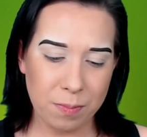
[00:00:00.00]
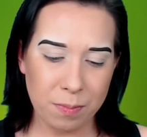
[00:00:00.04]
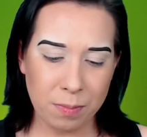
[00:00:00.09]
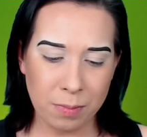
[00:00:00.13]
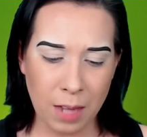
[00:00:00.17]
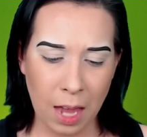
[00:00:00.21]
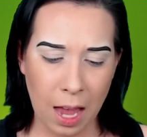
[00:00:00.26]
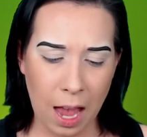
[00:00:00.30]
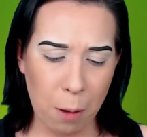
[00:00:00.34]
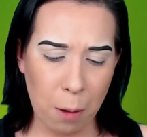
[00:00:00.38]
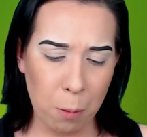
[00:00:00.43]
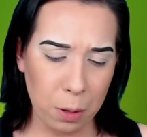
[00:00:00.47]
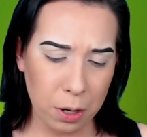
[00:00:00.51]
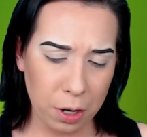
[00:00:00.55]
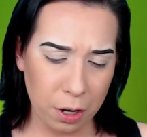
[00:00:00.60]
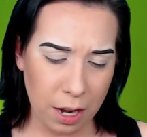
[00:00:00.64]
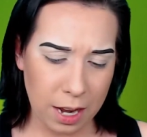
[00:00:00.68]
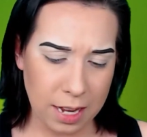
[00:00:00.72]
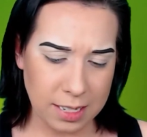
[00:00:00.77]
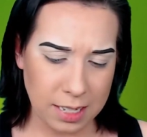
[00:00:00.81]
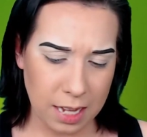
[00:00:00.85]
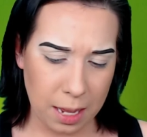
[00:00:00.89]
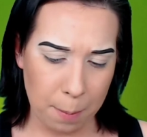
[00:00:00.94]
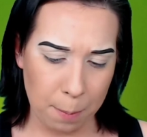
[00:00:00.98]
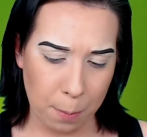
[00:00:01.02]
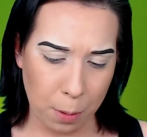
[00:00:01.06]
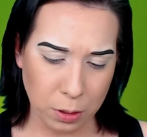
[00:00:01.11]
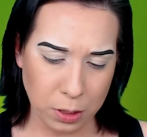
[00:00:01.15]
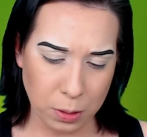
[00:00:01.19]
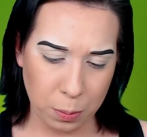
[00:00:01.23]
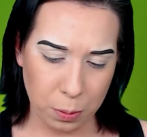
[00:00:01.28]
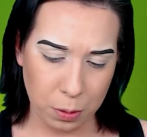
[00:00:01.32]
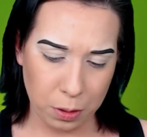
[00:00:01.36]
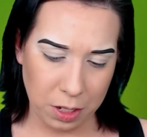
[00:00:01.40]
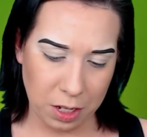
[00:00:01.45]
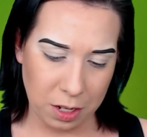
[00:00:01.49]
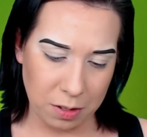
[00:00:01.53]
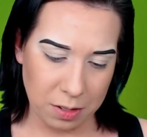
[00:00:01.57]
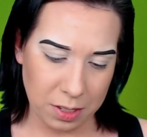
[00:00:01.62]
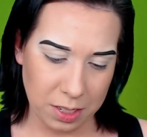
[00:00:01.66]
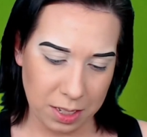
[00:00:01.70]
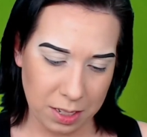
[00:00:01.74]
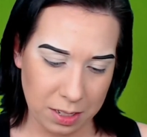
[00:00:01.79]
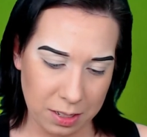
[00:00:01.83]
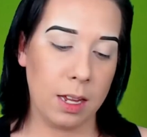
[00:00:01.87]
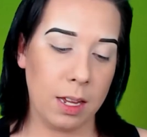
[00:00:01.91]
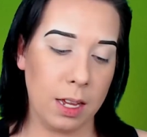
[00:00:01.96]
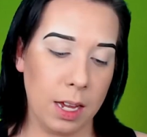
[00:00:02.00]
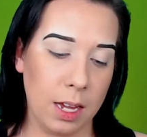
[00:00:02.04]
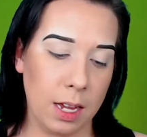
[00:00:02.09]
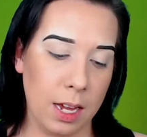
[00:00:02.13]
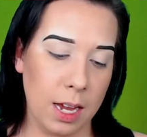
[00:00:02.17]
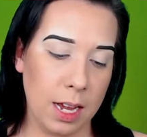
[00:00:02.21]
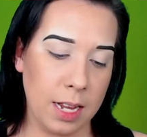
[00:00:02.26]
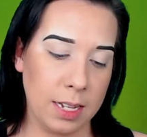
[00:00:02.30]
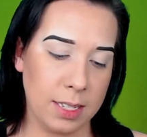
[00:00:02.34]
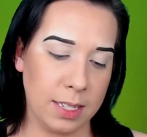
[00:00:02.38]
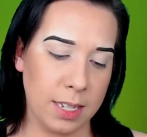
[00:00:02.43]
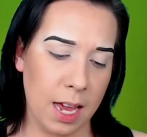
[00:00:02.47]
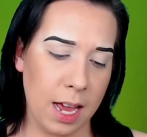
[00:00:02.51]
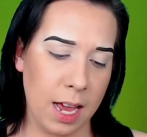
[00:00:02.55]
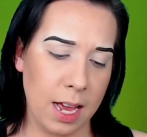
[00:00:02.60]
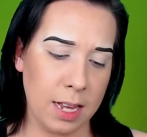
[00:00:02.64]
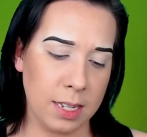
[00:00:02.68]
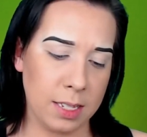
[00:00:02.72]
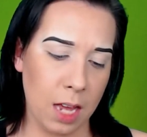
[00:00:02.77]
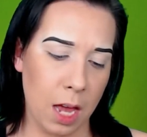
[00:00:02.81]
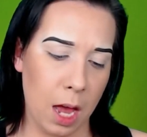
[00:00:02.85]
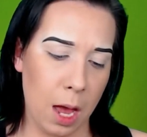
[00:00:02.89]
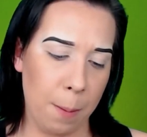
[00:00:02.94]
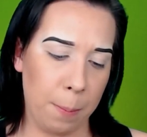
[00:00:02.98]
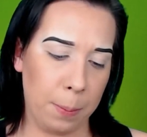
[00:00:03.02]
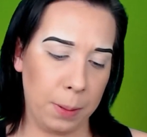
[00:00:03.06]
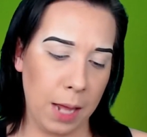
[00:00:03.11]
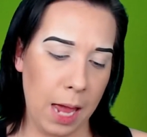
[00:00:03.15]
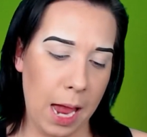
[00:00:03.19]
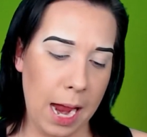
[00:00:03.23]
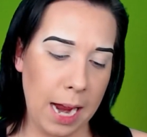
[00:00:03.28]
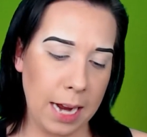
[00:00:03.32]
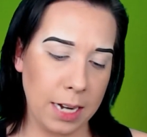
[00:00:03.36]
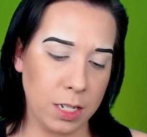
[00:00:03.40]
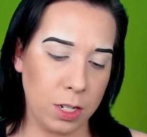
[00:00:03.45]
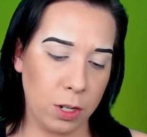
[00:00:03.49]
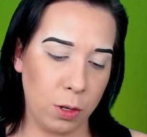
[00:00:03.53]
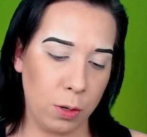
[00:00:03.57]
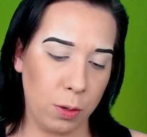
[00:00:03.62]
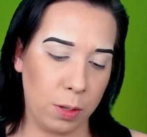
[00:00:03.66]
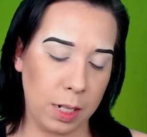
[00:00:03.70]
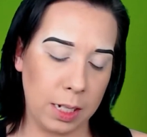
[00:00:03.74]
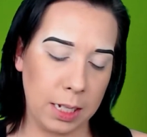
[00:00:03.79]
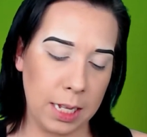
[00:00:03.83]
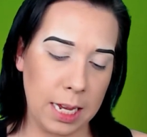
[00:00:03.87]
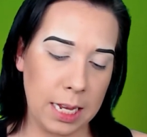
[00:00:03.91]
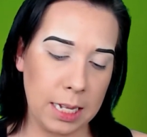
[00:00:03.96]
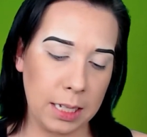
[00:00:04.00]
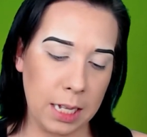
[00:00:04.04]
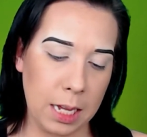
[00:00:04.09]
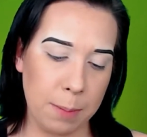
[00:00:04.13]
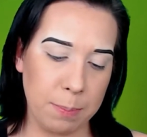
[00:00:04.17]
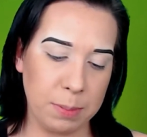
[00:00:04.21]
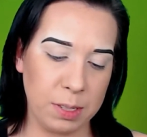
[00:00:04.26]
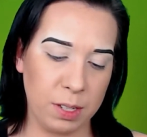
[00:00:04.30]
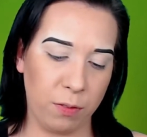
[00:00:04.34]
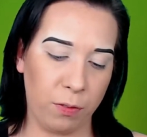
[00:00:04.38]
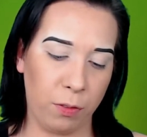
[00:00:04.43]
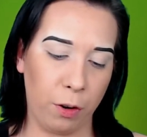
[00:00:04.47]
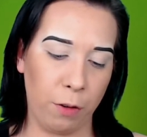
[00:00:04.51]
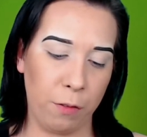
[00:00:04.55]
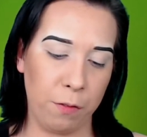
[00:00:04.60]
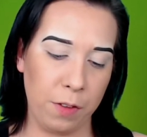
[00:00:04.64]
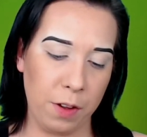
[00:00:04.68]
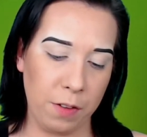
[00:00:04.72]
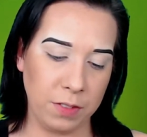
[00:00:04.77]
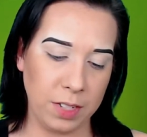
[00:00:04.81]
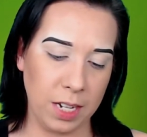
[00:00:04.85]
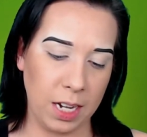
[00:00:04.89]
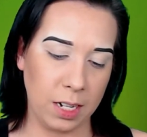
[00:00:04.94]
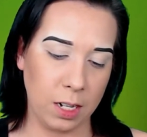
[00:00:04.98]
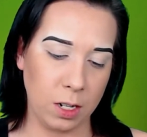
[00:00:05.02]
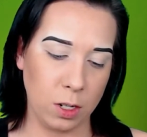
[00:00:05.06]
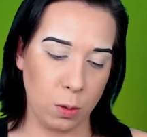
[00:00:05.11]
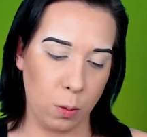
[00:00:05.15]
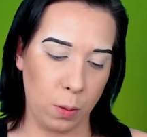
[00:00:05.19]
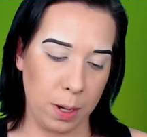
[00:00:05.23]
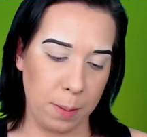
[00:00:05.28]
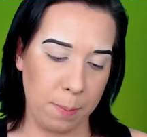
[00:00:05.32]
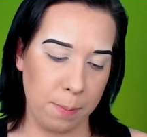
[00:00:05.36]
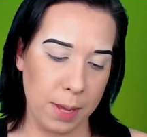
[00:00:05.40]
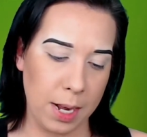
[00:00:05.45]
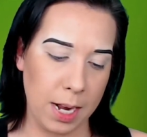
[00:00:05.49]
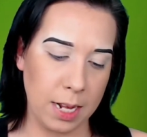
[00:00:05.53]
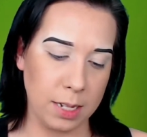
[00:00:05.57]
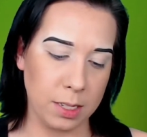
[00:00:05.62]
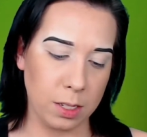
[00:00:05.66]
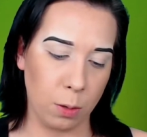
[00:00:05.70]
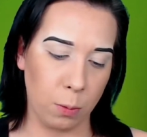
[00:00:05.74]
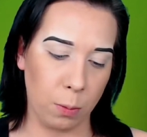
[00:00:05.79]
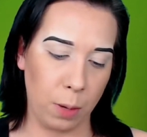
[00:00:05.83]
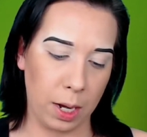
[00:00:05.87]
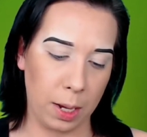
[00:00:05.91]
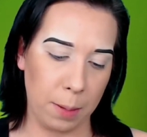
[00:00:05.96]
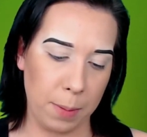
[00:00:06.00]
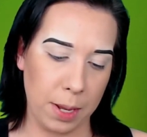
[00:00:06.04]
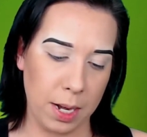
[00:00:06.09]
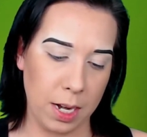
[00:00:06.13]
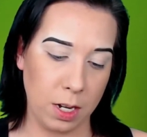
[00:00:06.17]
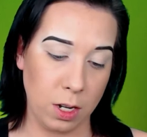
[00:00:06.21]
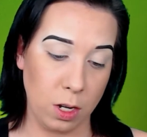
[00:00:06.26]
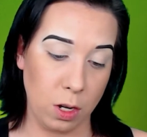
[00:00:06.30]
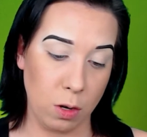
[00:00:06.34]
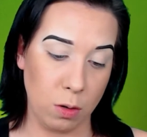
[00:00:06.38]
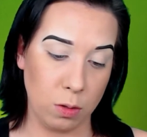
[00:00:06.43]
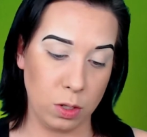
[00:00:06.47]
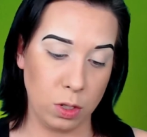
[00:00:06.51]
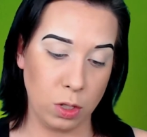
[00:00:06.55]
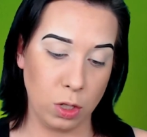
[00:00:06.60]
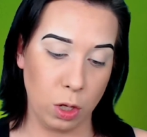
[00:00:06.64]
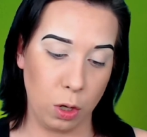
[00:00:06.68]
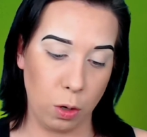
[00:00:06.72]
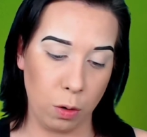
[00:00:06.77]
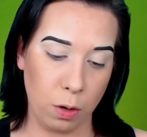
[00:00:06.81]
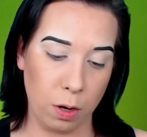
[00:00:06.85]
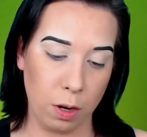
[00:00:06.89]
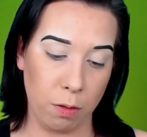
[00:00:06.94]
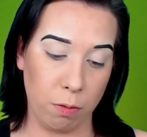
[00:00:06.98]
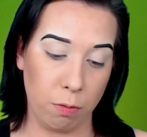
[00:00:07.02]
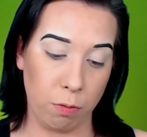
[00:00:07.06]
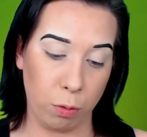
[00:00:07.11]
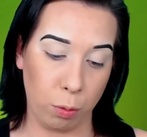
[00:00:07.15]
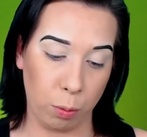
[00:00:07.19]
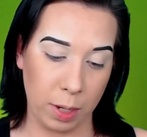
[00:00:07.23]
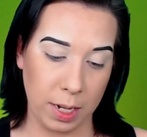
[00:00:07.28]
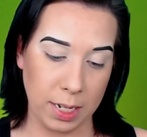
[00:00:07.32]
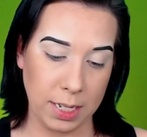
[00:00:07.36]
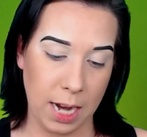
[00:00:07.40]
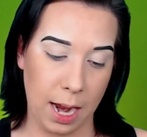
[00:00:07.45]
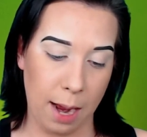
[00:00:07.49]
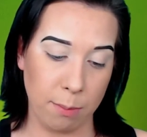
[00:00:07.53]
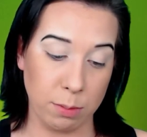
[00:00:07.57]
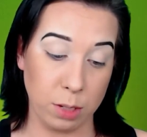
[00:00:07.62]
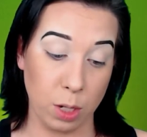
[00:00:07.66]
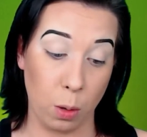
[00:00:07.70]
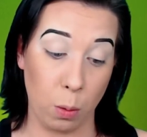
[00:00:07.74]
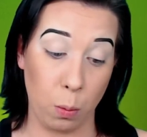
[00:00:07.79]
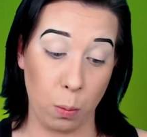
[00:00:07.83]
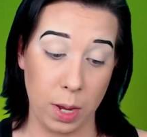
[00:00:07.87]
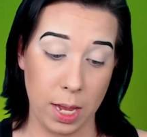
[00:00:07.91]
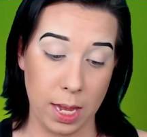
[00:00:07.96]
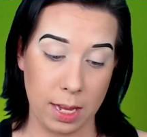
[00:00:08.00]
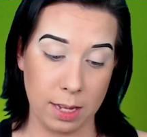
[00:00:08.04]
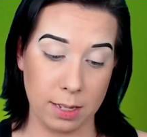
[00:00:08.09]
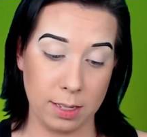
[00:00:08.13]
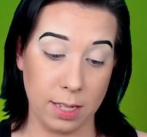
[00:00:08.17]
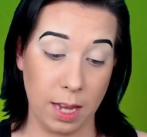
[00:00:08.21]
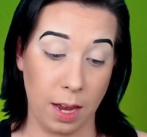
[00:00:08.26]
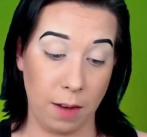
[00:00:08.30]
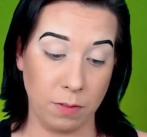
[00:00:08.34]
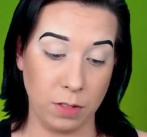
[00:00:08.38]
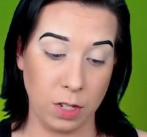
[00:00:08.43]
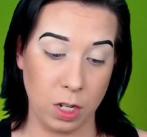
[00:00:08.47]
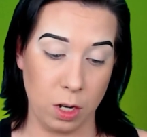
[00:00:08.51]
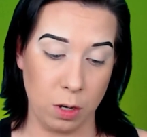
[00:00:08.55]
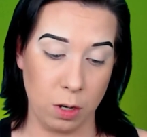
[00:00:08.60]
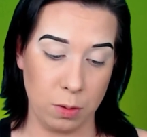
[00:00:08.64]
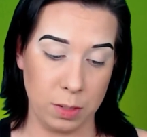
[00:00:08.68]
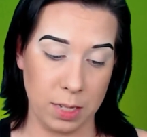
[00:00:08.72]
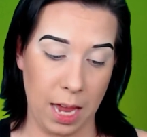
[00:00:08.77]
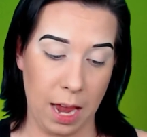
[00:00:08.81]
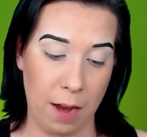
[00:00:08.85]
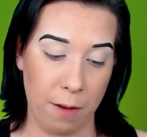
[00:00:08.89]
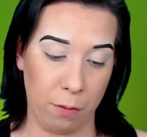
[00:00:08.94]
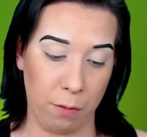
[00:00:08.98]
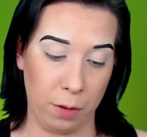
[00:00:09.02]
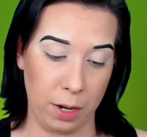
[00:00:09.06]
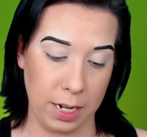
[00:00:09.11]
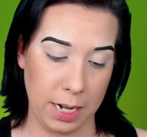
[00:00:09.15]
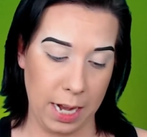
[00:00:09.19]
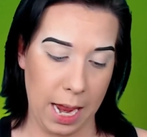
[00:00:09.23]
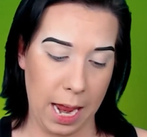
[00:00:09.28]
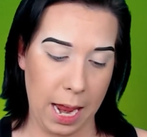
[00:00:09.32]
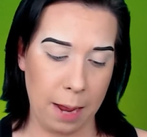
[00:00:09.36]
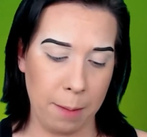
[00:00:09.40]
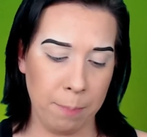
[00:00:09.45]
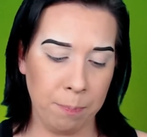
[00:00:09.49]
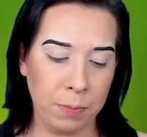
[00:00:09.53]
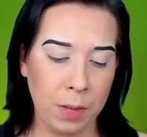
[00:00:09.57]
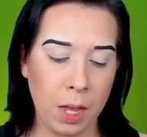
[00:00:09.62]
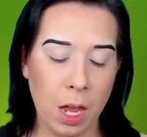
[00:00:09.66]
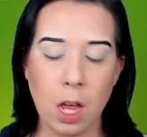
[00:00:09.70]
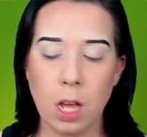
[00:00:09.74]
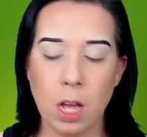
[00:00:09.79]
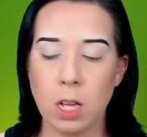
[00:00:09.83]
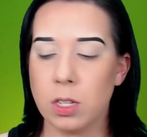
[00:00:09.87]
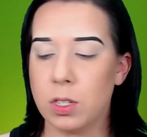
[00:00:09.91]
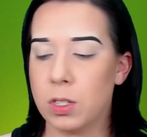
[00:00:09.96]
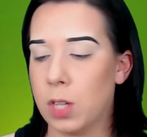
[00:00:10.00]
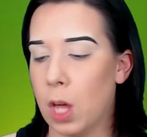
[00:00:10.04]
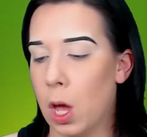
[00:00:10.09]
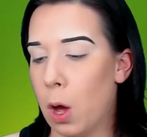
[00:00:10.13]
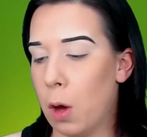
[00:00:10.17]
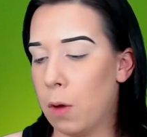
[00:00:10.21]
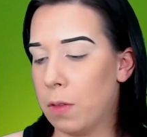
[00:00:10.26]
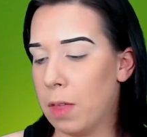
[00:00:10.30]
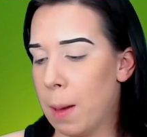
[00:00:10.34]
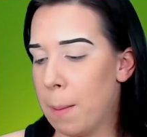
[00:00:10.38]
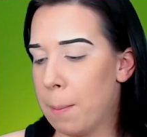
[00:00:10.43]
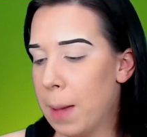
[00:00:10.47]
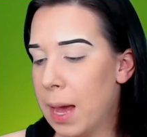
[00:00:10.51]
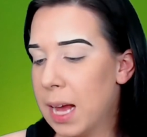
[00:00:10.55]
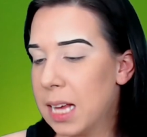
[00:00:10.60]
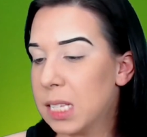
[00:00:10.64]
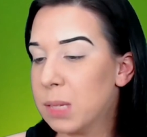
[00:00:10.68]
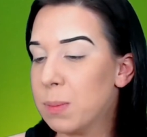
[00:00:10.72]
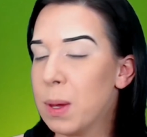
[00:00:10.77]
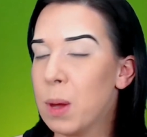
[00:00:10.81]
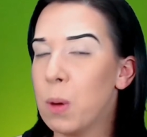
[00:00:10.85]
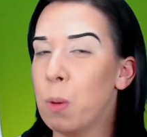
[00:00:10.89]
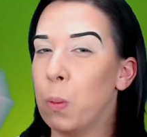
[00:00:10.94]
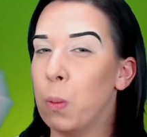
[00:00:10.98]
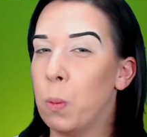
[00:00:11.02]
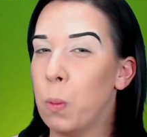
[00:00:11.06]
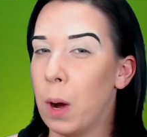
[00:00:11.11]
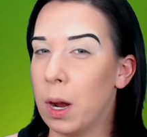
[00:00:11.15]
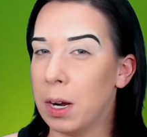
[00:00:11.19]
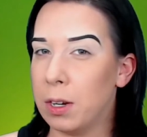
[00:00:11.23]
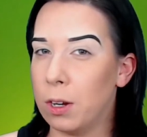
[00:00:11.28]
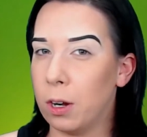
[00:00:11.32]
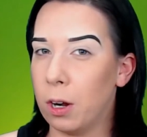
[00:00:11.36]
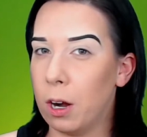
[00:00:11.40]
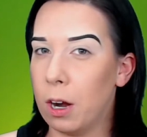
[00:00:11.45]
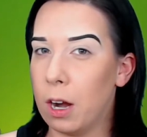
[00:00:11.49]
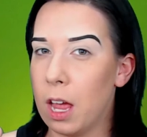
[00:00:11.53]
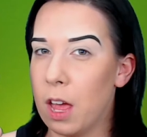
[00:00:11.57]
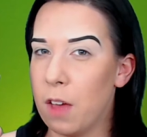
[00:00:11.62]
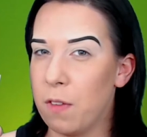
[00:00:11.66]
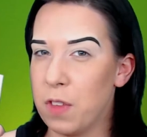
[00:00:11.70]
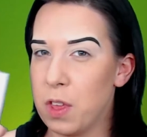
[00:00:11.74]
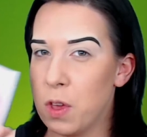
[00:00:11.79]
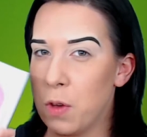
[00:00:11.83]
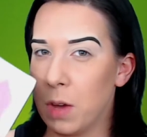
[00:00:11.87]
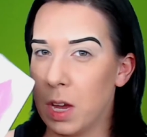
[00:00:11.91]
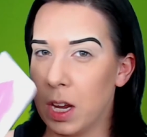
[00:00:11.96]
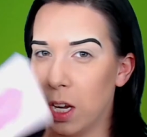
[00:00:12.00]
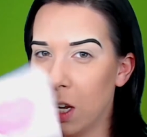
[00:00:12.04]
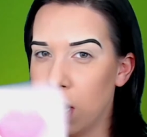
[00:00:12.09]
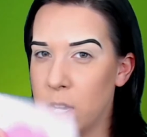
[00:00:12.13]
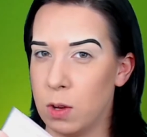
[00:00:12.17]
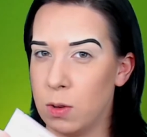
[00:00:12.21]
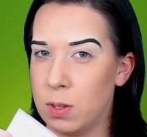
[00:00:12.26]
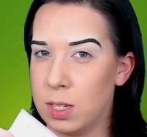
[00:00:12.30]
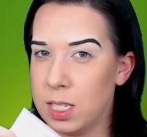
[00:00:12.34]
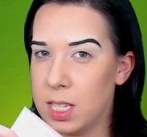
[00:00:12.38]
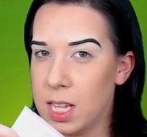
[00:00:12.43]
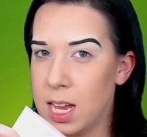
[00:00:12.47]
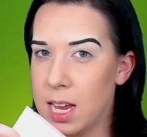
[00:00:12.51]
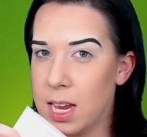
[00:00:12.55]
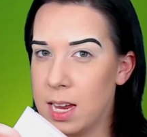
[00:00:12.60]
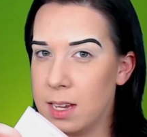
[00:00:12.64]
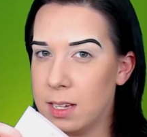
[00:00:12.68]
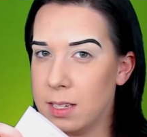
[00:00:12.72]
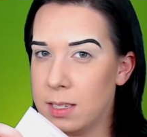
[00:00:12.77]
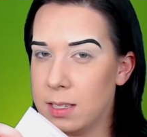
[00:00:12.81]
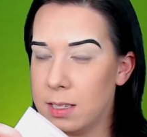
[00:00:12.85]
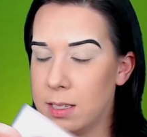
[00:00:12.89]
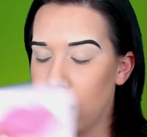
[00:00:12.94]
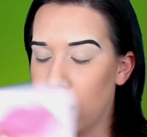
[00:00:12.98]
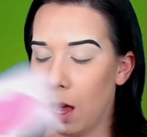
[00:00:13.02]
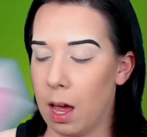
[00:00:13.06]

I wonder, is it multiple uses? It says apply to clean lips for 15 to 20 minutes. Recommended use 2 to 3 times a week. Safe to use every day. So that makes me wonder if you can use these